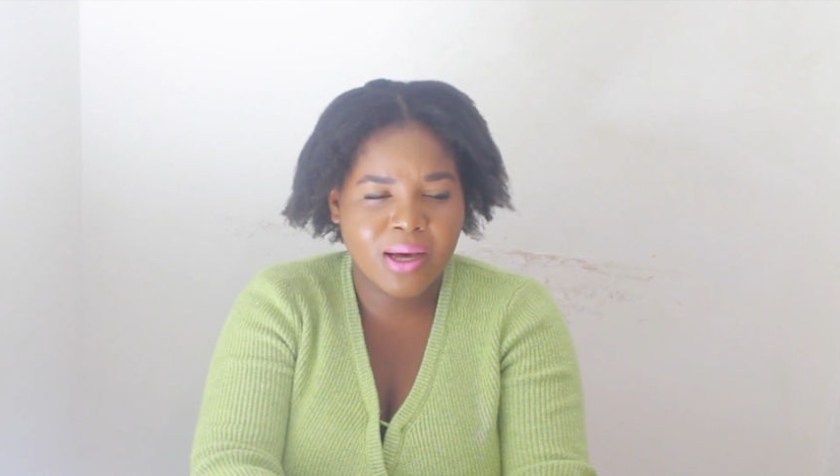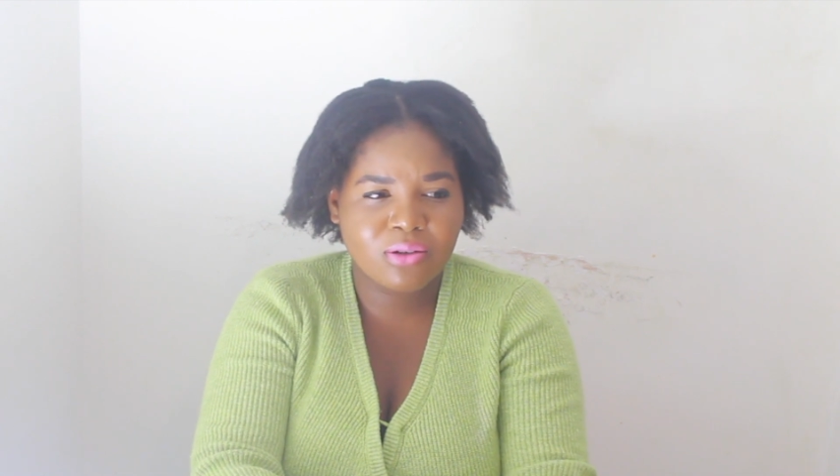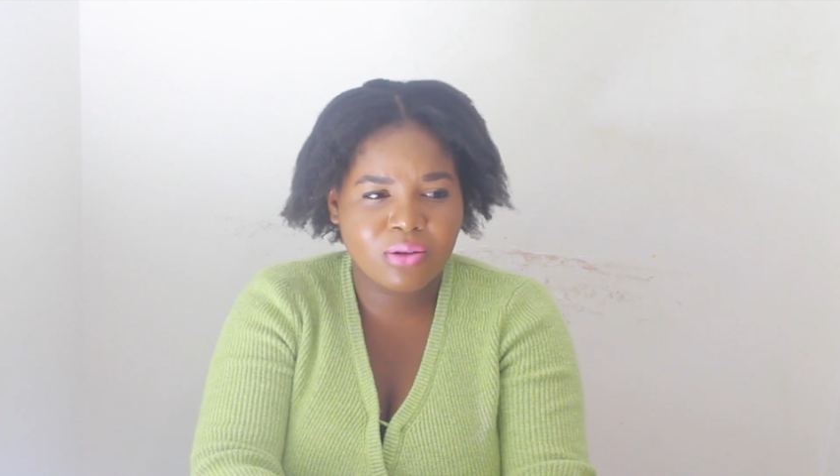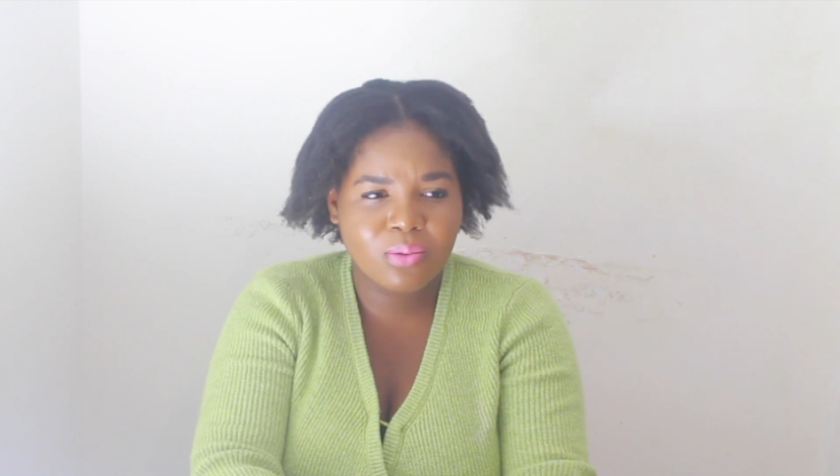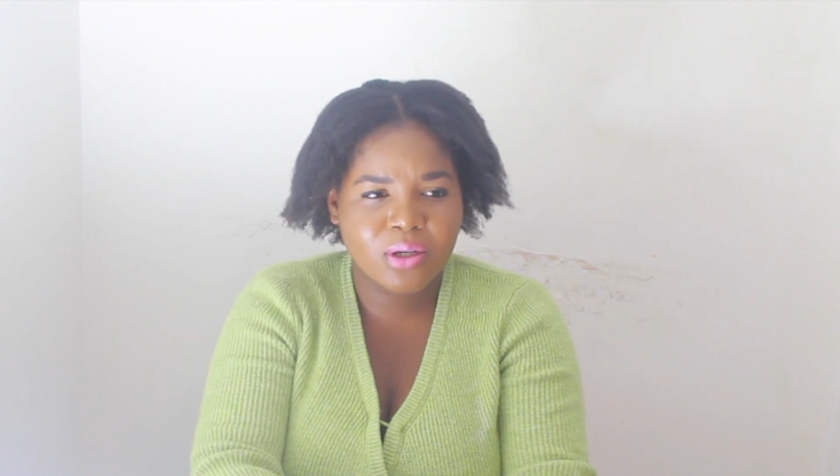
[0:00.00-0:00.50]
I
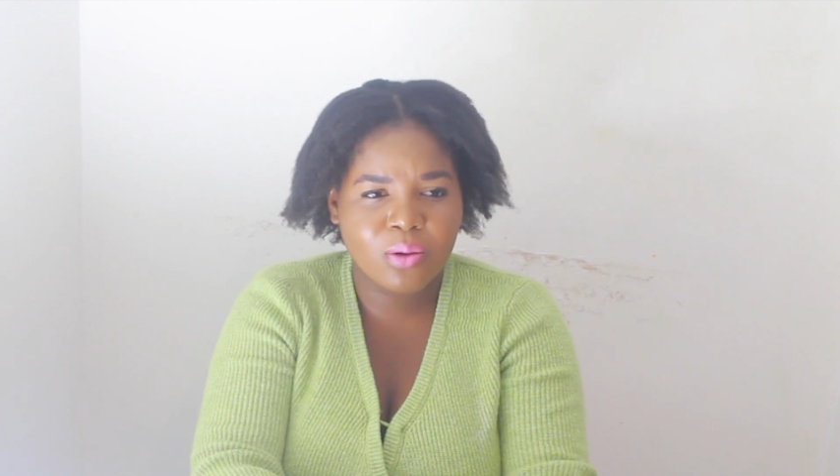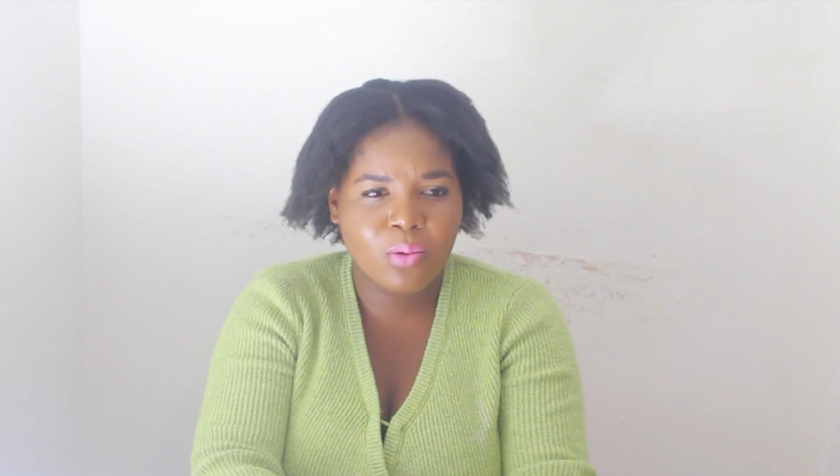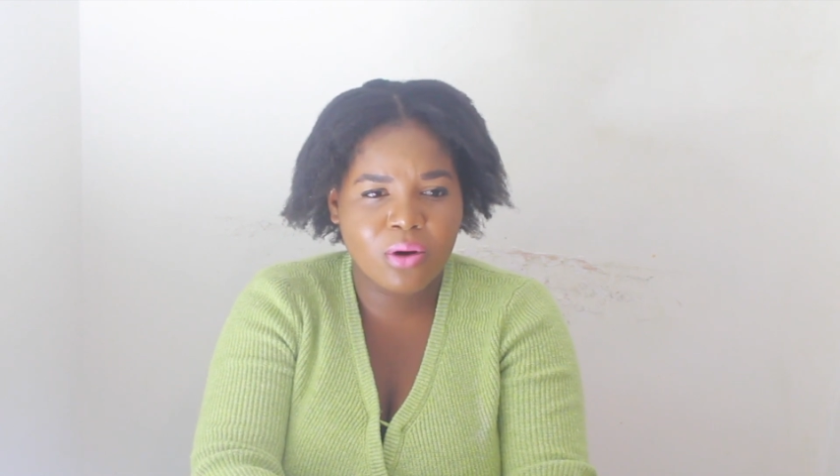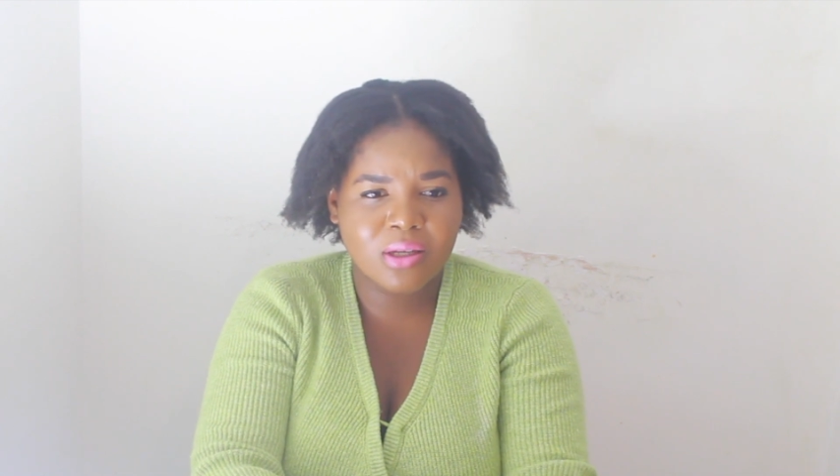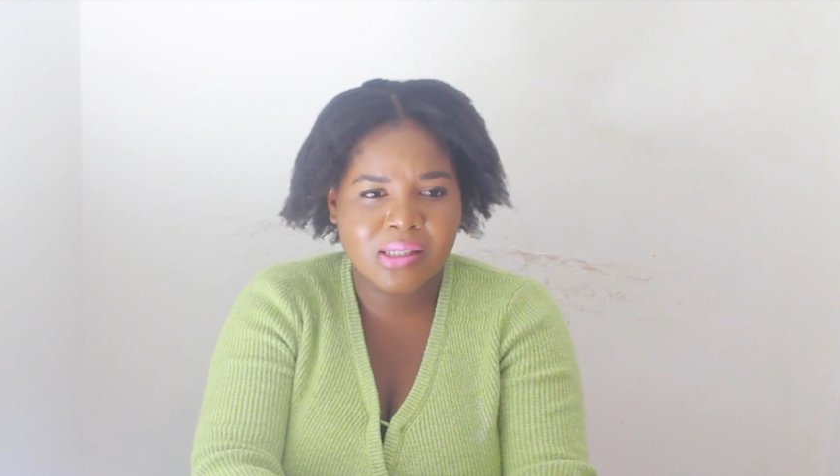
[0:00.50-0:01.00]
don't know what it
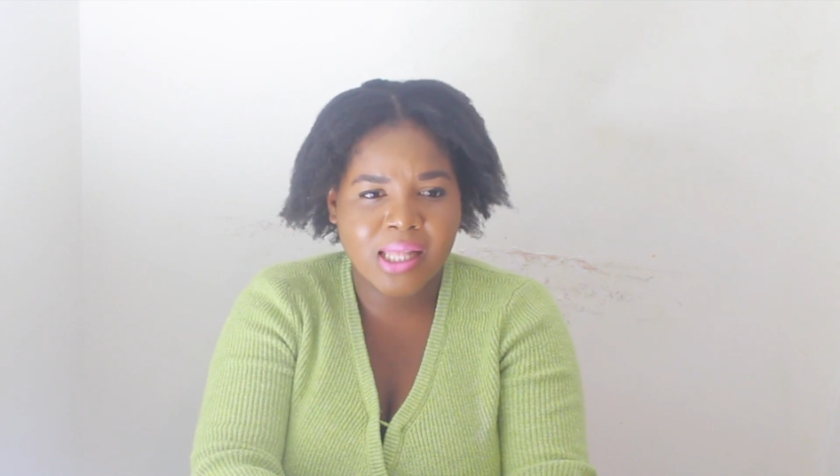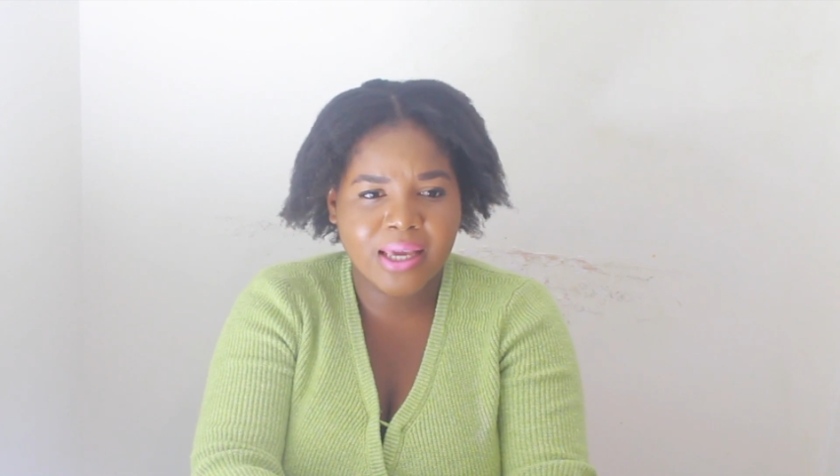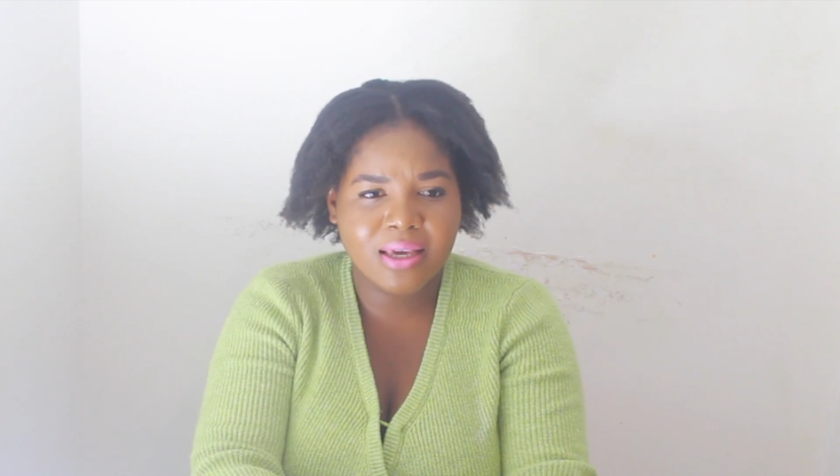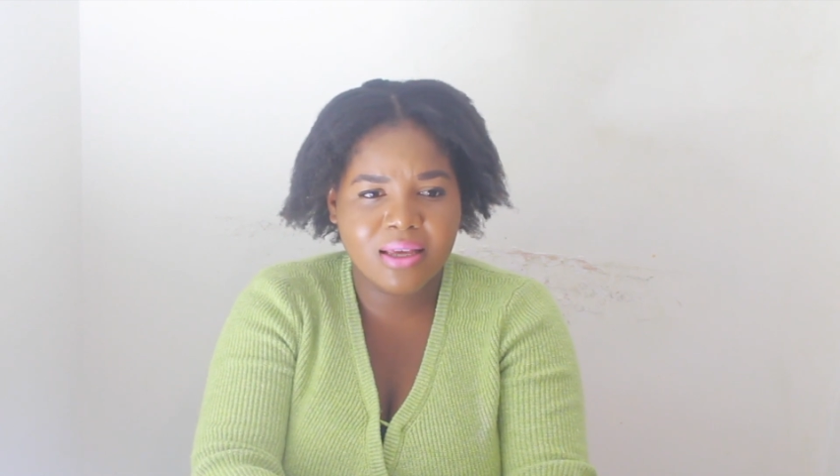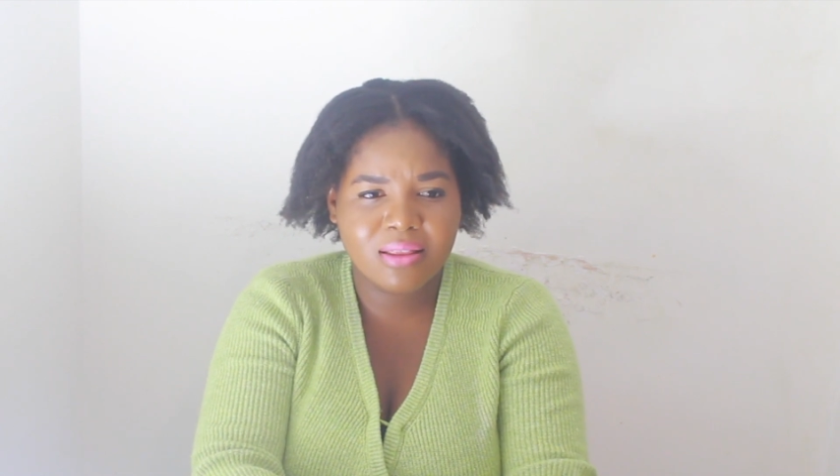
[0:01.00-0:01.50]
was,
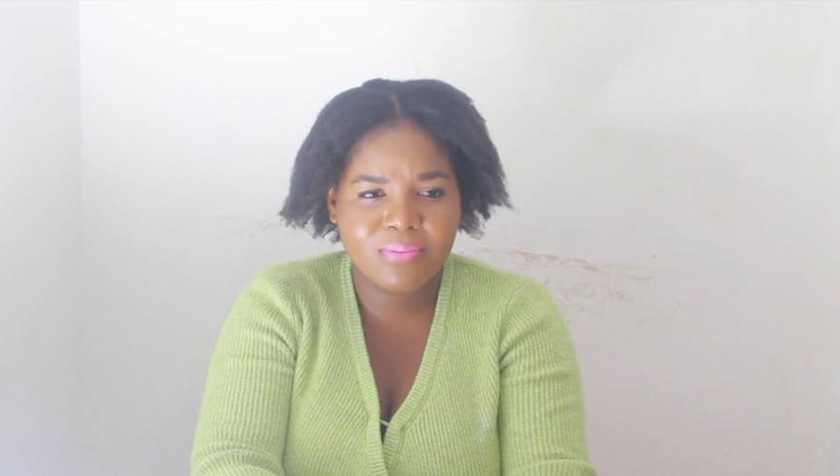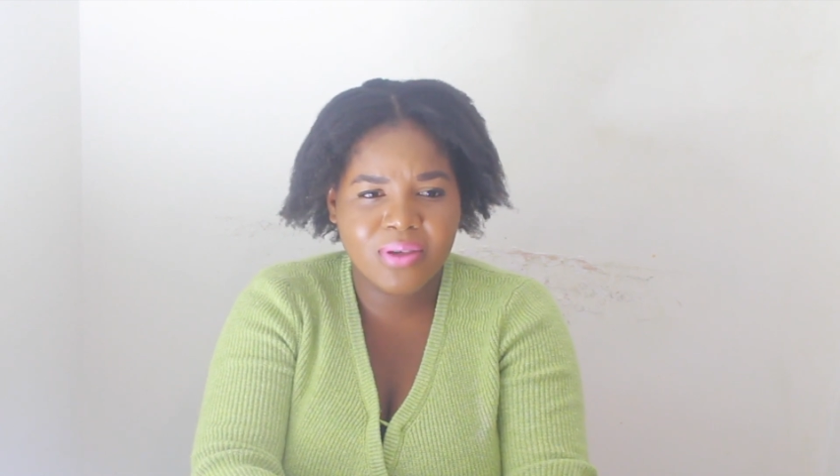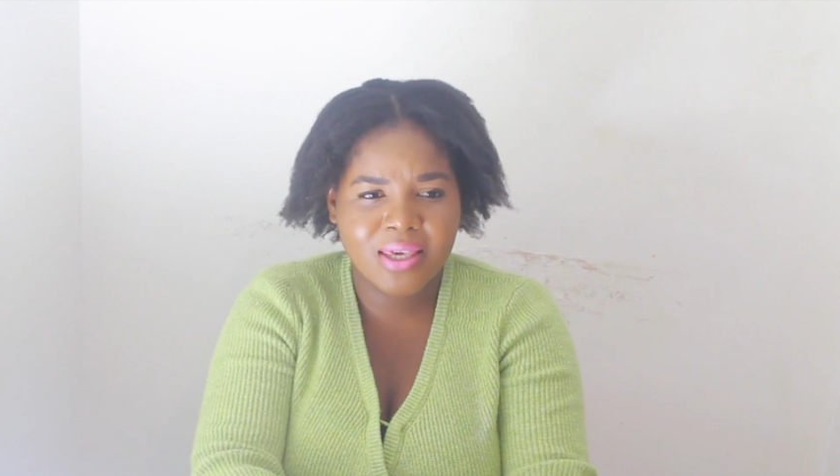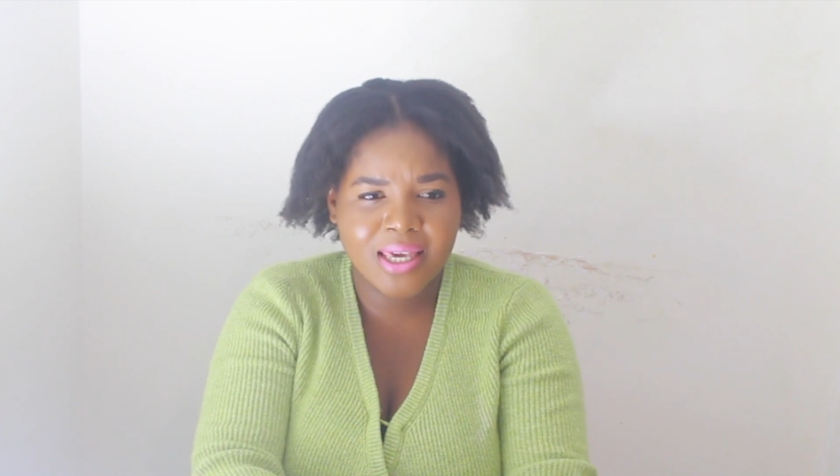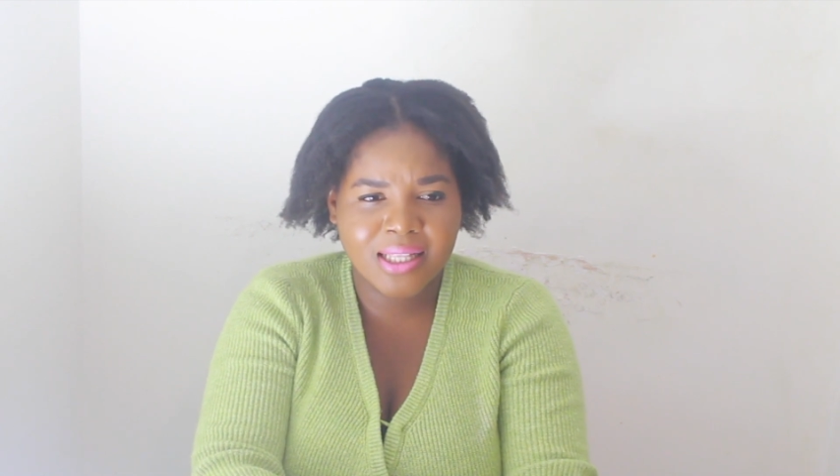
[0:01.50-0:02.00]
like in the
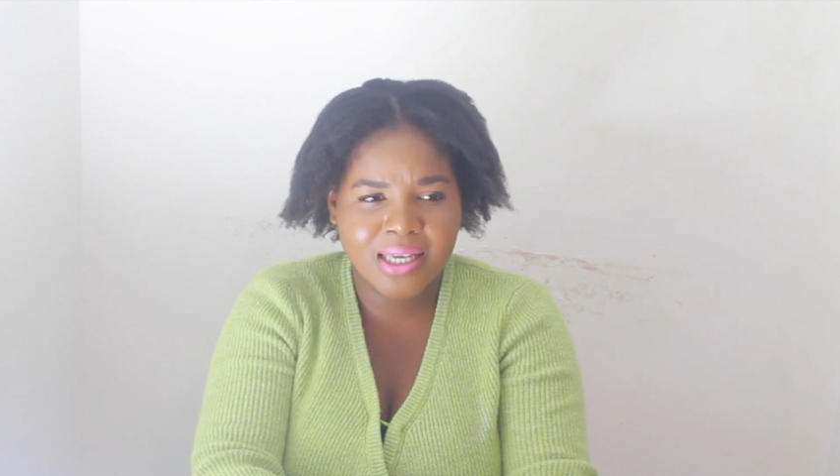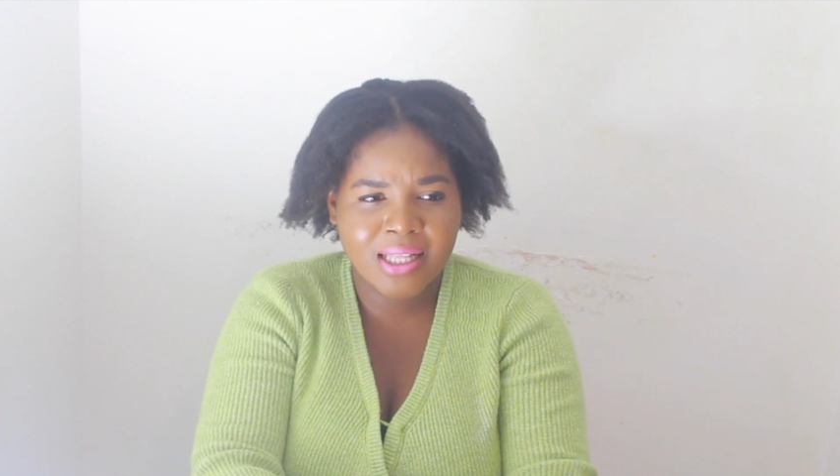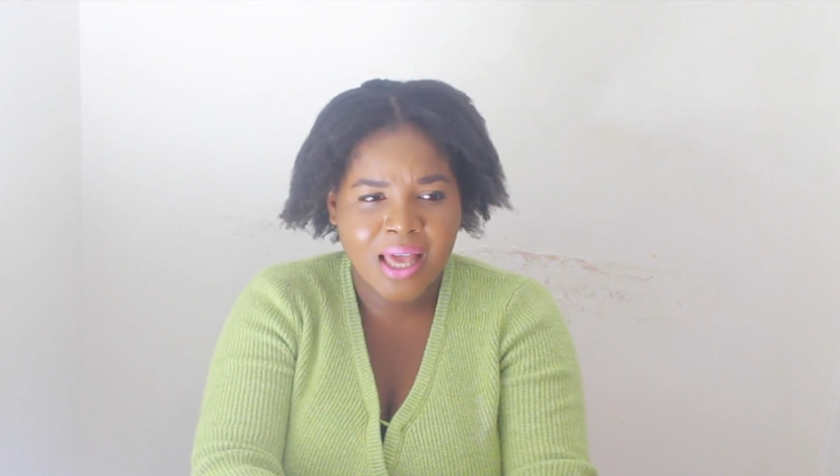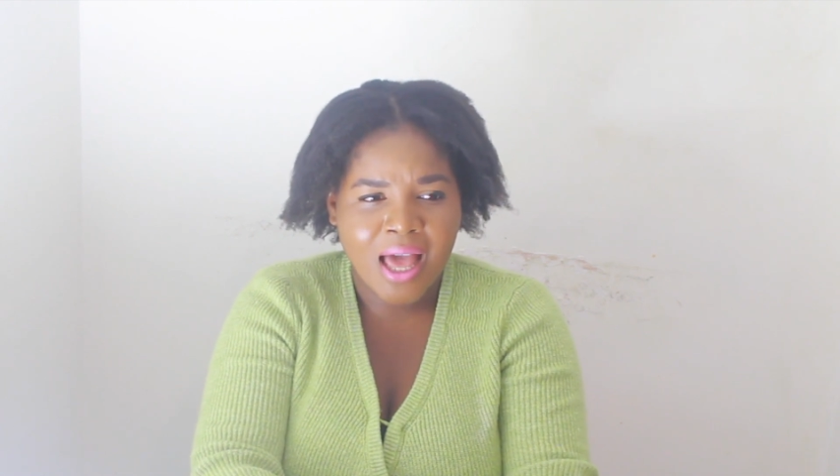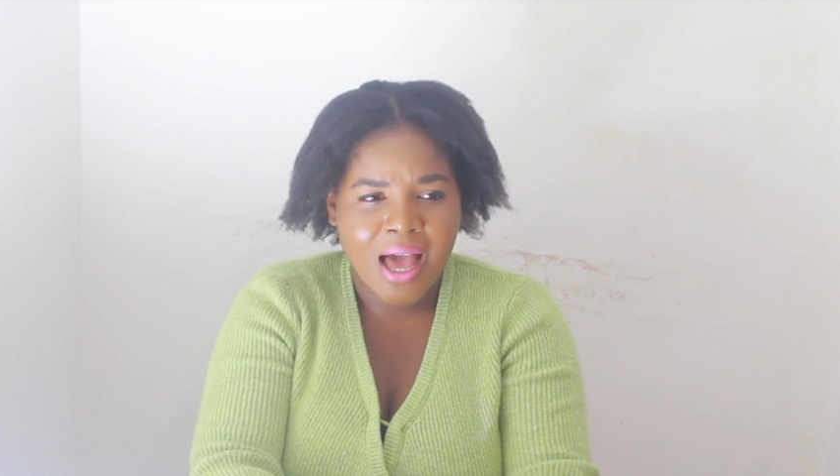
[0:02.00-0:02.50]
beginning,